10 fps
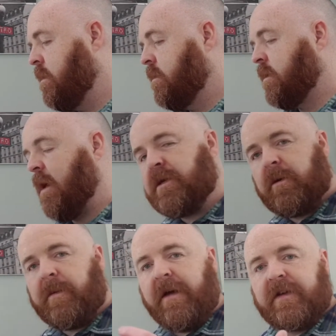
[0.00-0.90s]
So that was a
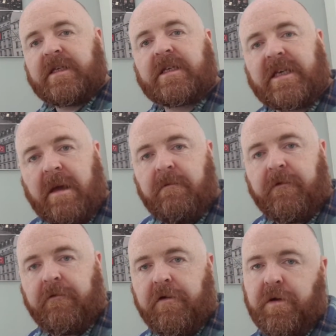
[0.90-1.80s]
bit of a skim
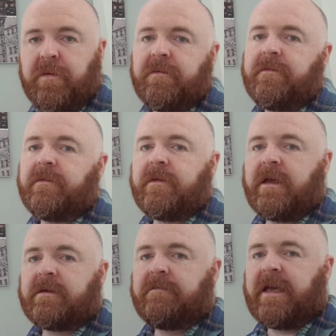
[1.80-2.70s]
through
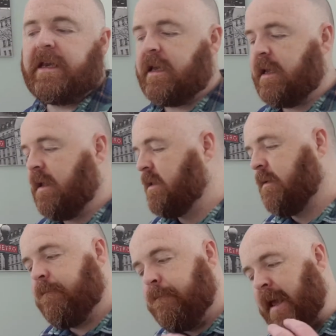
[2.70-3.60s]
this meaning. It's
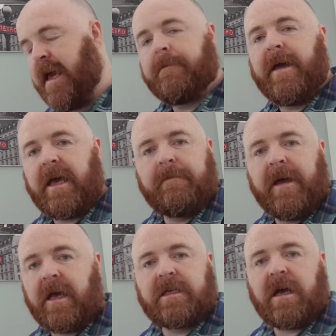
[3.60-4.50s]
a big, big,
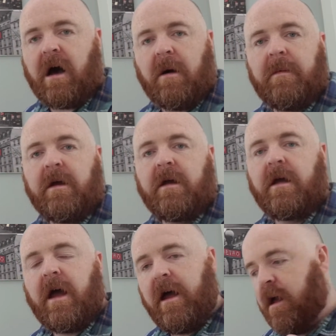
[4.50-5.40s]
big psalm.
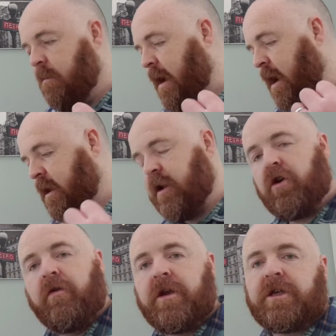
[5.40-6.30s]
Um, I
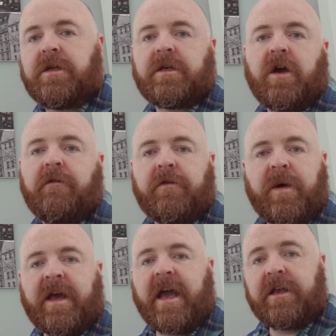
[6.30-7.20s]
encourage you to go through
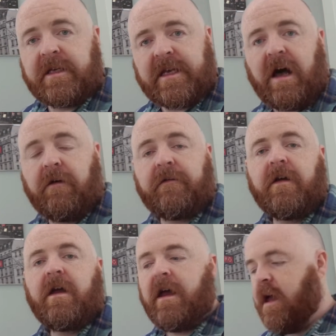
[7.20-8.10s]
it again yourself,
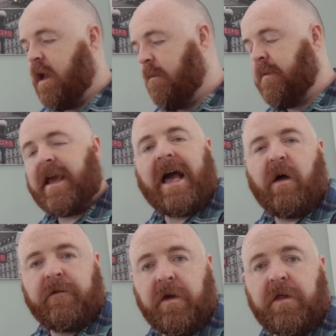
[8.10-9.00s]
uh, pick
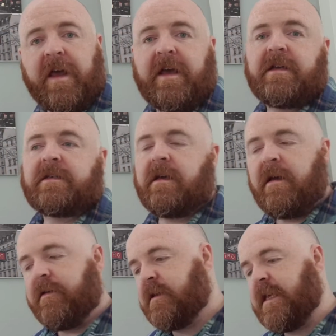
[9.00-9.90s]
out a few things,
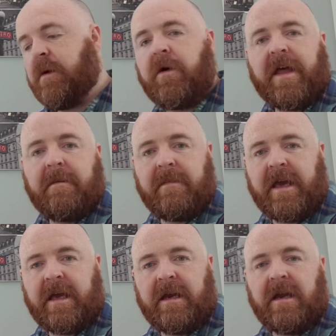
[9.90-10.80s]
see what they
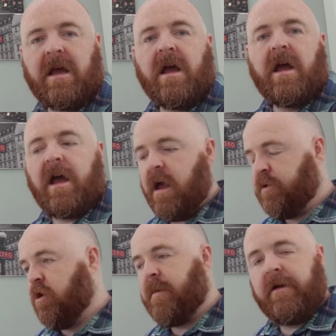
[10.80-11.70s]
mean, and um,
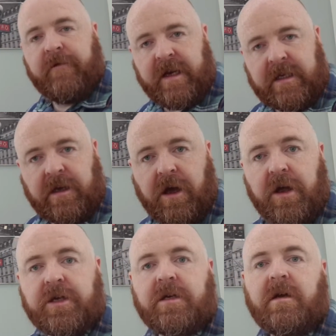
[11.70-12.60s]
do a bit of
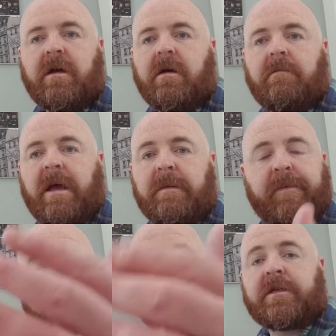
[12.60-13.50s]
research. Maybe
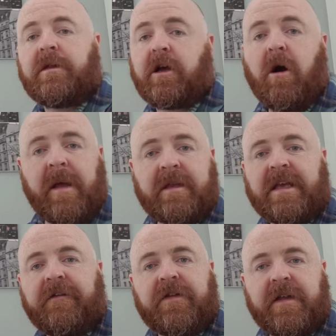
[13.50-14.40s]
post on the comments
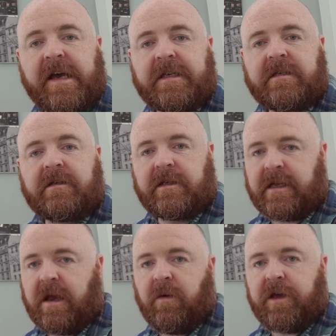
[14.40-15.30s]
after this to
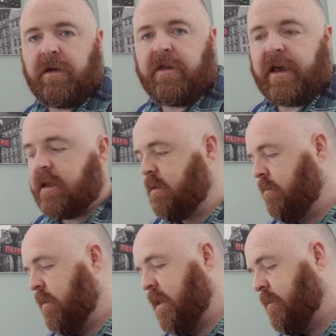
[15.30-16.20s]
say what you think
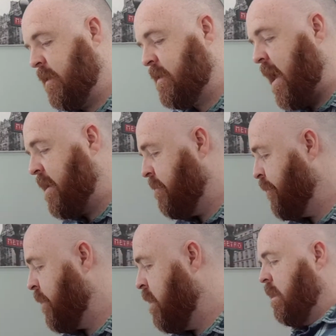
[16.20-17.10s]
has been said.
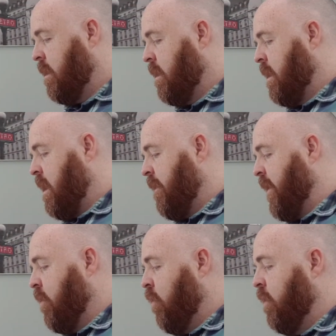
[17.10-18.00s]
I
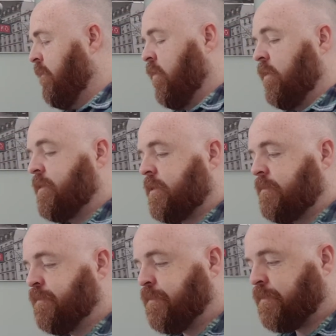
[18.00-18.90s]
think all of
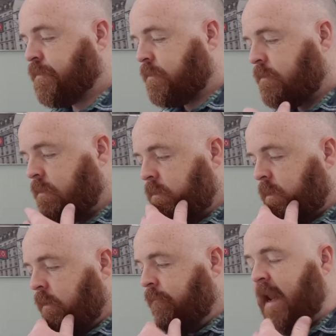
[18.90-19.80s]
us
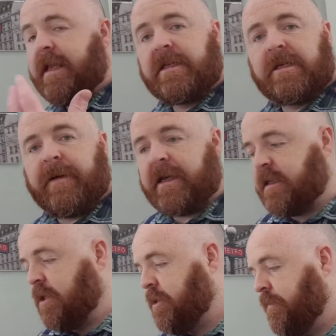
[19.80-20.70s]
relate to this
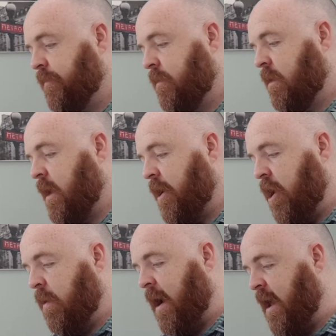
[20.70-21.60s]
passage. I
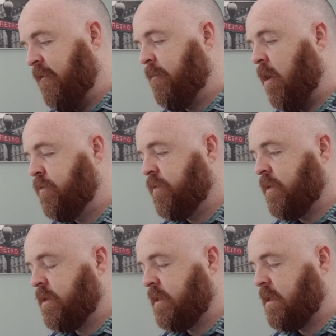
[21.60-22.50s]
know I have
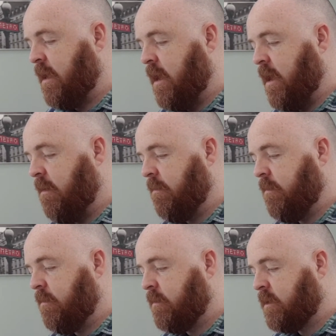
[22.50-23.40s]
pondered
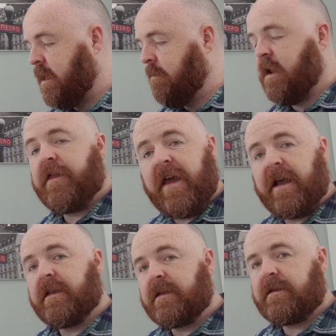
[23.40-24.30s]
um, similar
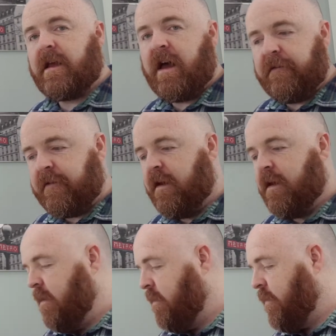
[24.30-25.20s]
things. I've
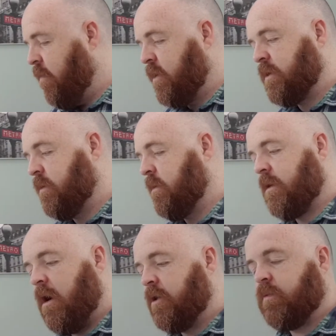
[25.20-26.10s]
thought to
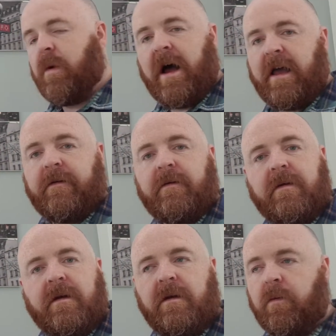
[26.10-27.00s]
God, why,
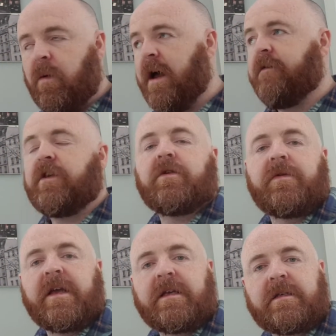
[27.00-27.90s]
why have we
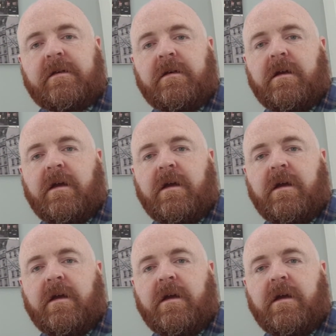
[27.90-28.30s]
done this?